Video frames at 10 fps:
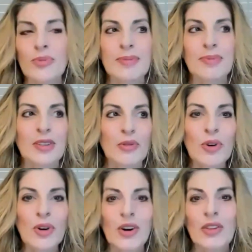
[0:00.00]
people in the
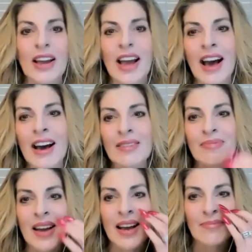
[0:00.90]
world,
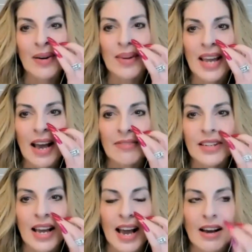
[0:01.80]
but we have
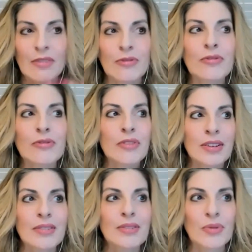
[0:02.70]
to have
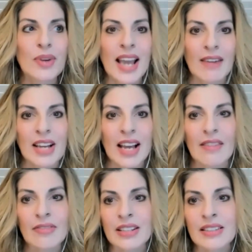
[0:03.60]

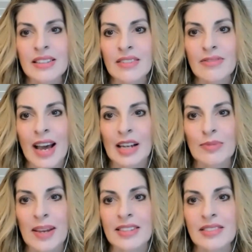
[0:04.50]
the
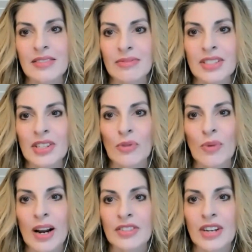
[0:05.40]
fact-based,
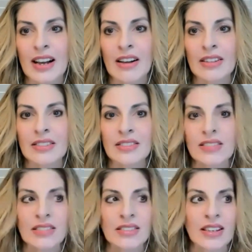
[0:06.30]
rationale as
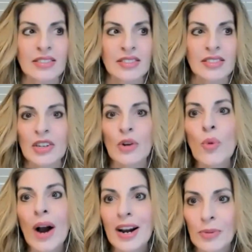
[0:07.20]
to
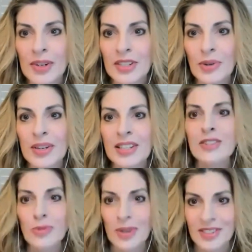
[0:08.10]
why are we doing
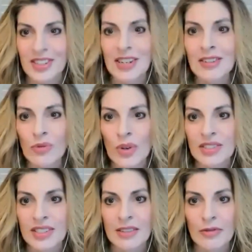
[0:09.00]
this? What's in
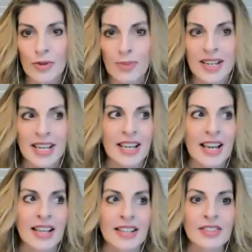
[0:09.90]
it for me?
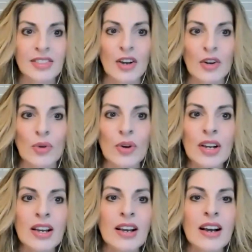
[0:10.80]
And so
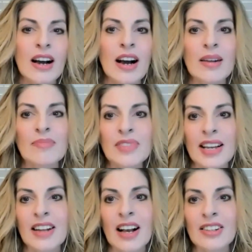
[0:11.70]

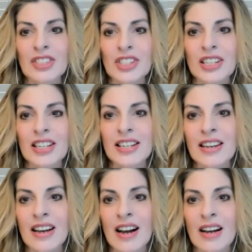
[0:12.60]

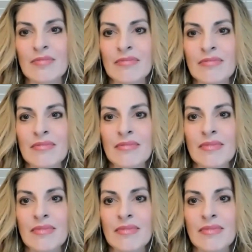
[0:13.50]
technology and